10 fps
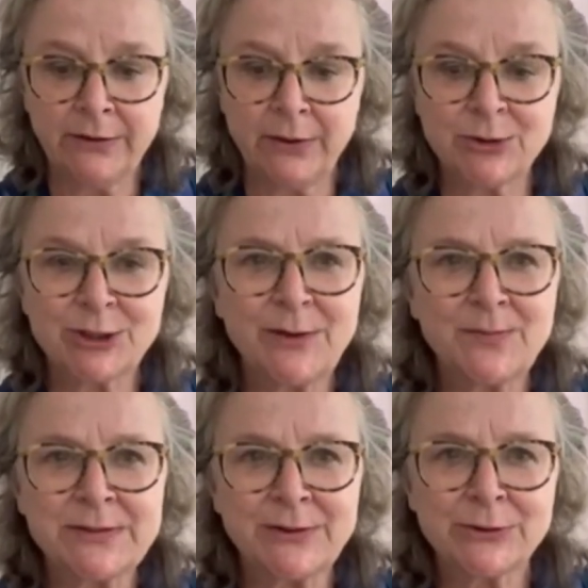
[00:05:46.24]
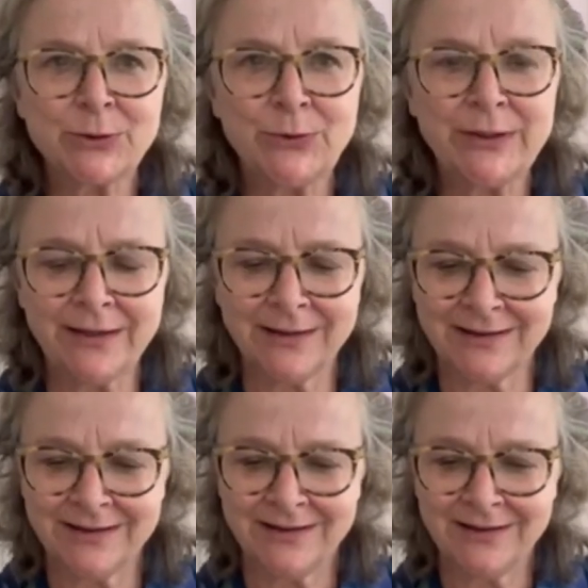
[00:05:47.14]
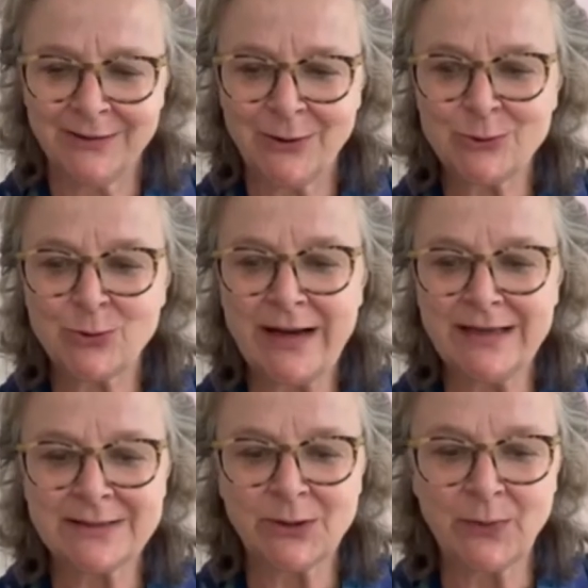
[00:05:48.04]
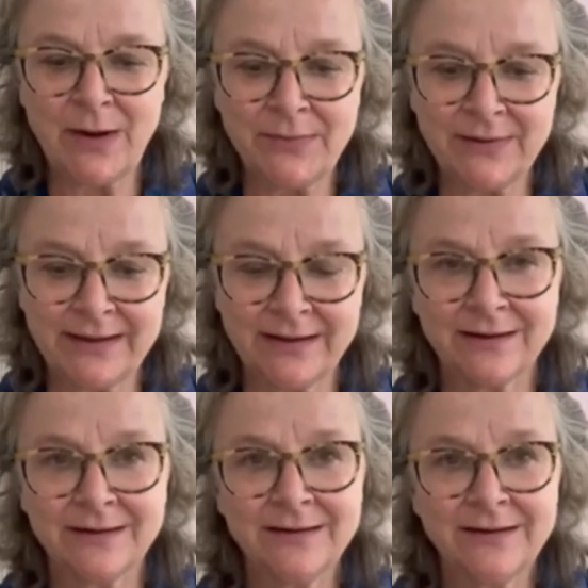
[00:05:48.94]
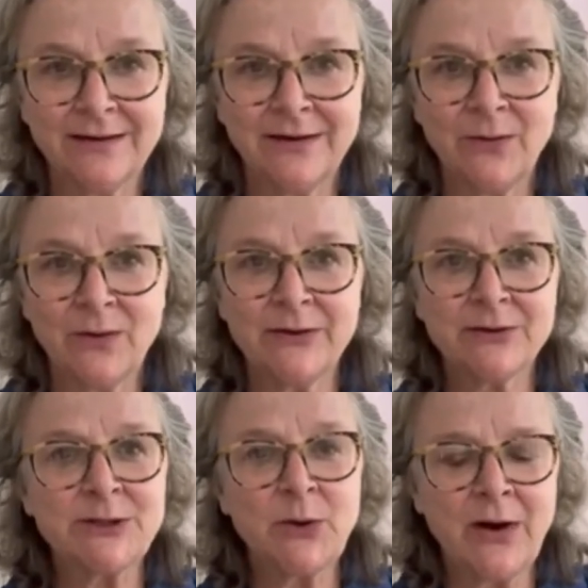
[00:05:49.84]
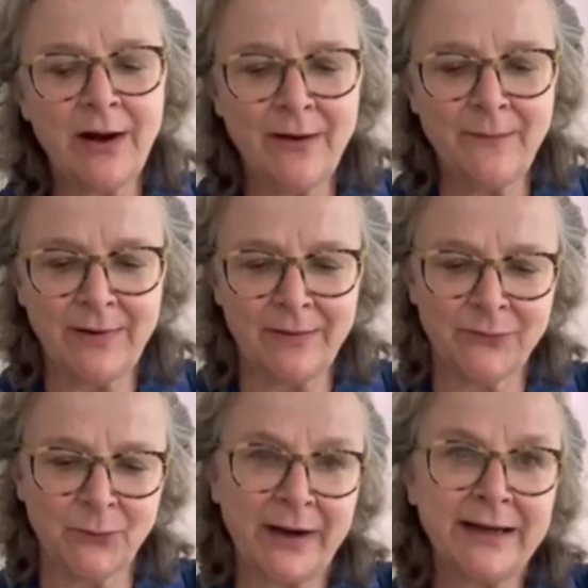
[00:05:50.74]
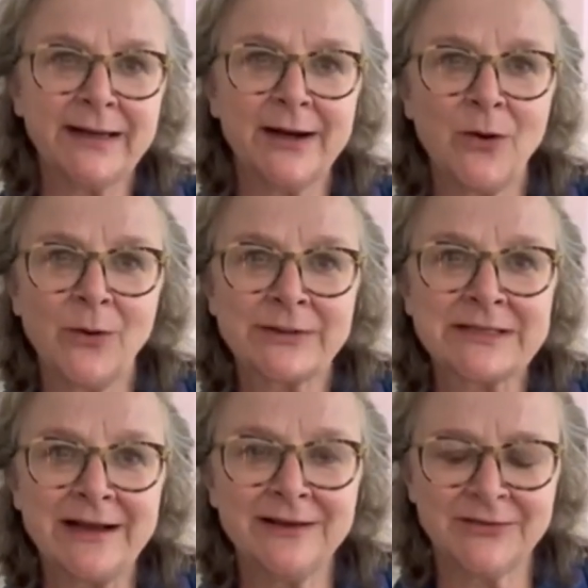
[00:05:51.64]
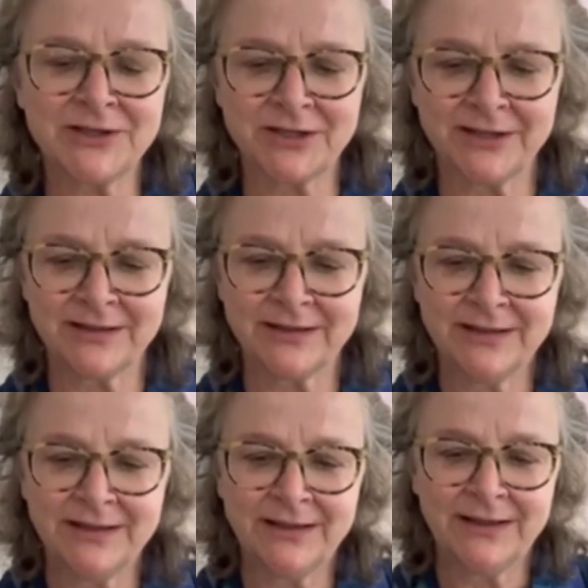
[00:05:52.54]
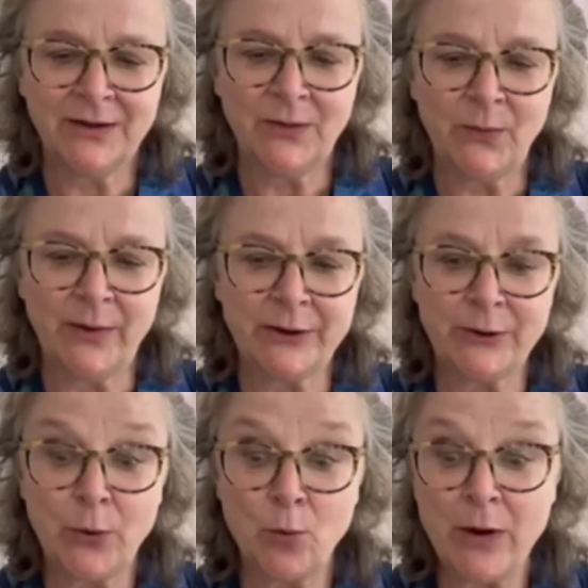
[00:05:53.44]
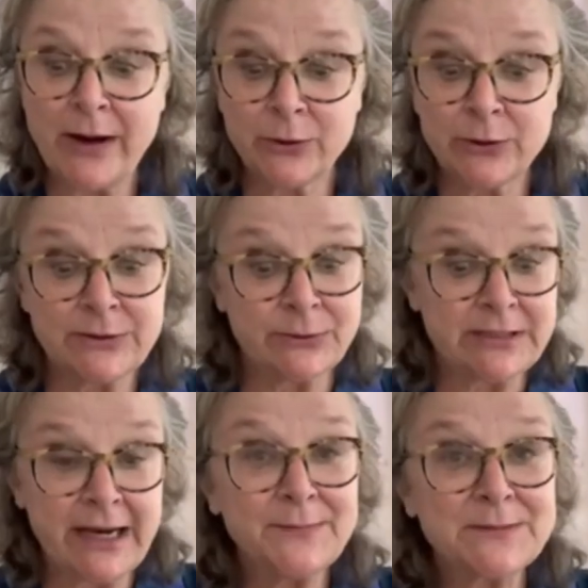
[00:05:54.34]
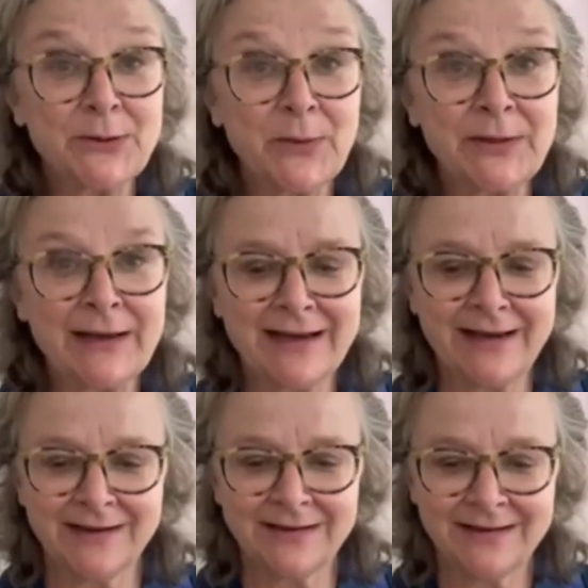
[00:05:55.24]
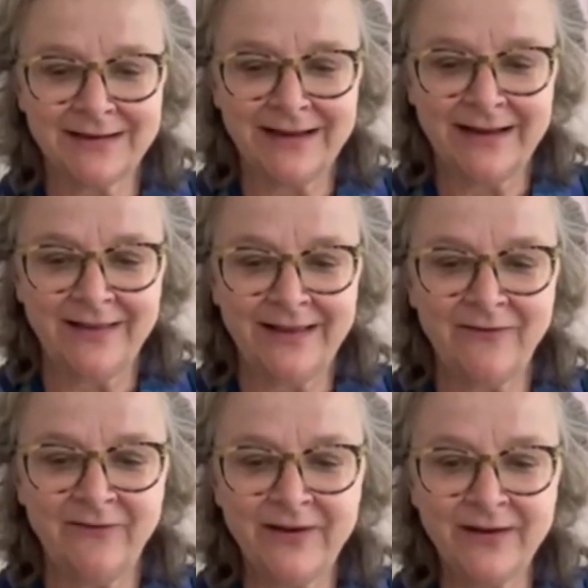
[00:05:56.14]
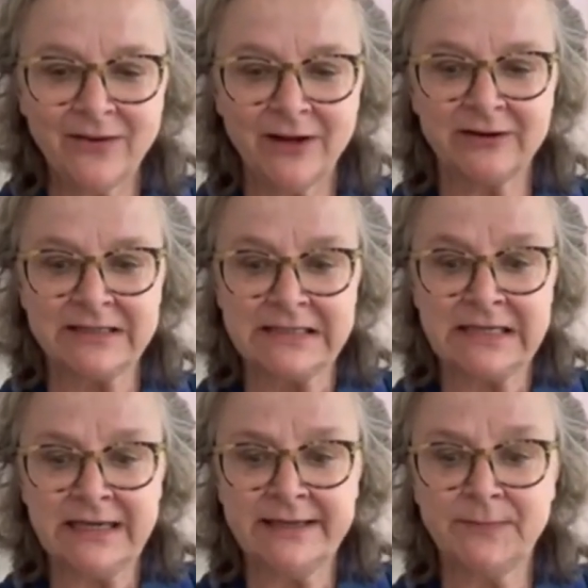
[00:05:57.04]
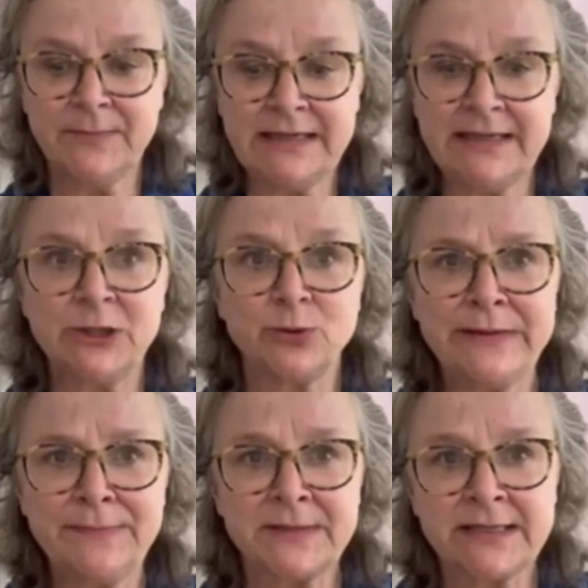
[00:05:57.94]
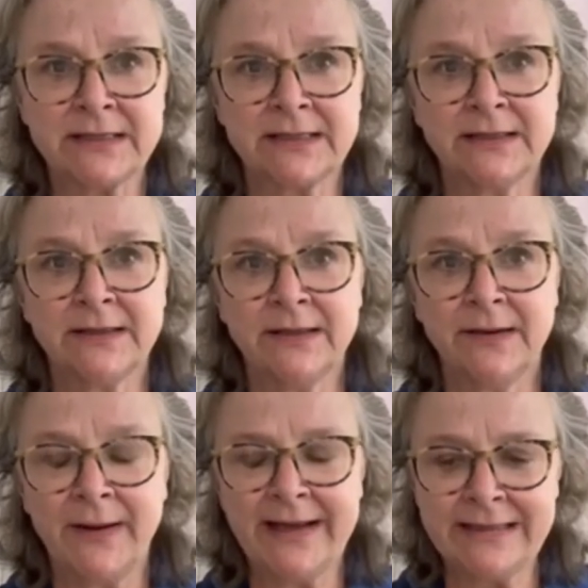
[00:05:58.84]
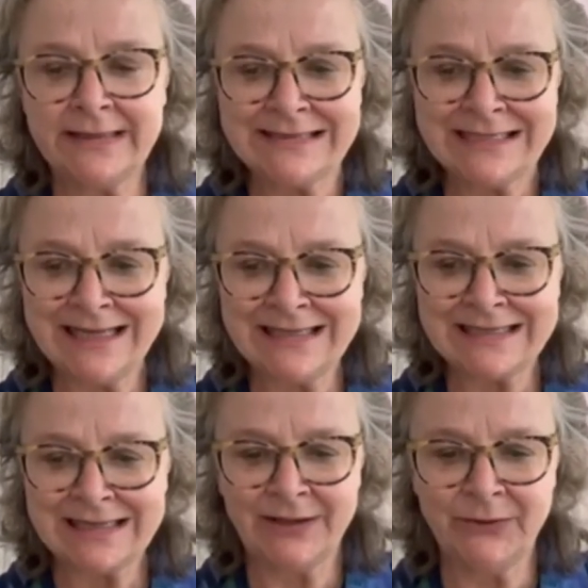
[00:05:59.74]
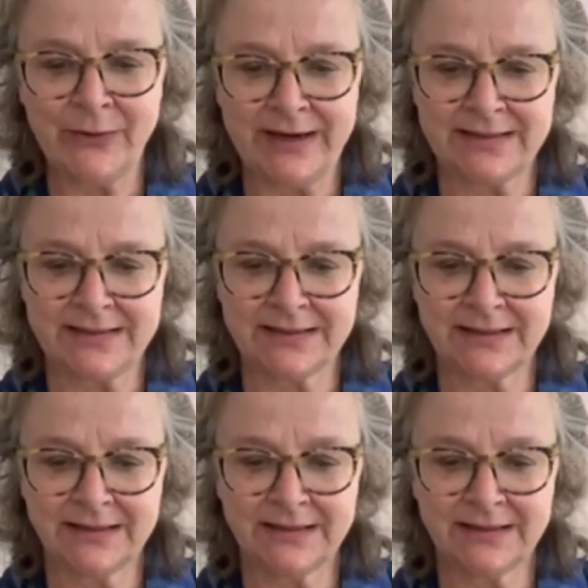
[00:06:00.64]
no ships are tooting, no trains are rumbling, when there's no hum of the radio or television, where no records or tapes are playing, they feel their entire body gripped by an intense unrest.